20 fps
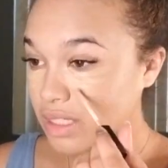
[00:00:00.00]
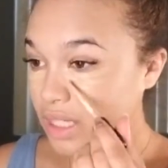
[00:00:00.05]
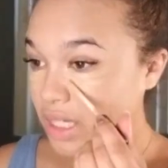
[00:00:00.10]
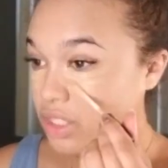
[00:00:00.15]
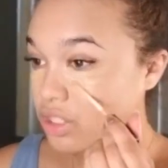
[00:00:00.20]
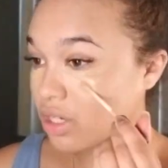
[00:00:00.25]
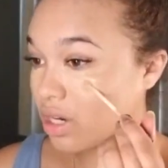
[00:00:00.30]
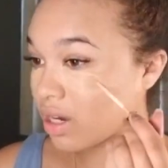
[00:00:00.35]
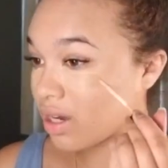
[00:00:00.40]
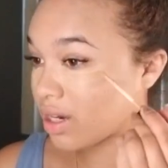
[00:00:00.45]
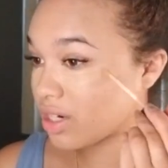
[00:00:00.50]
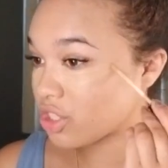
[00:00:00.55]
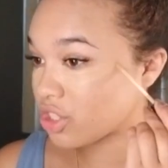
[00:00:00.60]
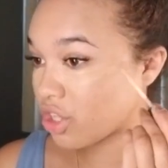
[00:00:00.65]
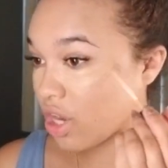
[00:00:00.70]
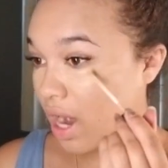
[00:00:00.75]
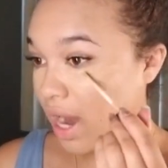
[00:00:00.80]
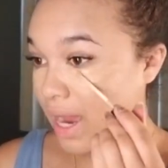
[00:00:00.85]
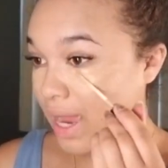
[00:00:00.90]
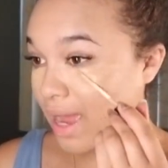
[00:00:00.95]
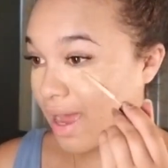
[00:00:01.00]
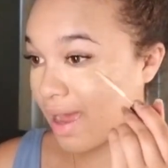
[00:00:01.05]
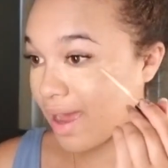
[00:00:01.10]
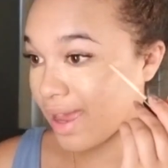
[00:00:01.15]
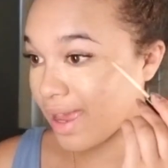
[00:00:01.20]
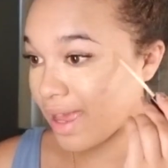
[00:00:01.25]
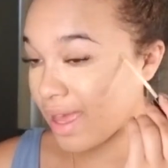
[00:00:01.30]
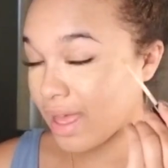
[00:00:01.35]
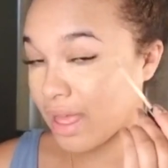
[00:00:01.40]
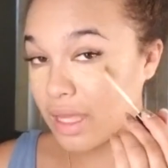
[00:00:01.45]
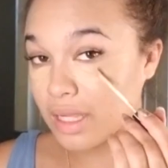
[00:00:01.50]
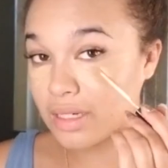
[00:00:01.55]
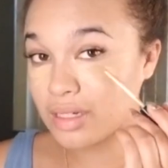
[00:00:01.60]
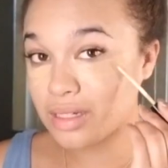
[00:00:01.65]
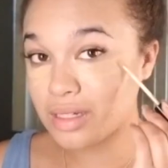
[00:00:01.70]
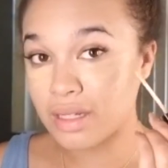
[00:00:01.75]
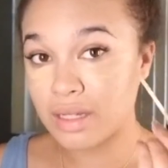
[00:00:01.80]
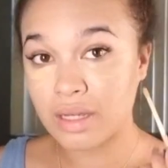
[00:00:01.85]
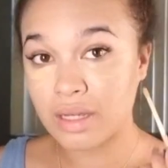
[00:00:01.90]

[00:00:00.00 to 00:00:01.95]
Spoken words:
I try high-end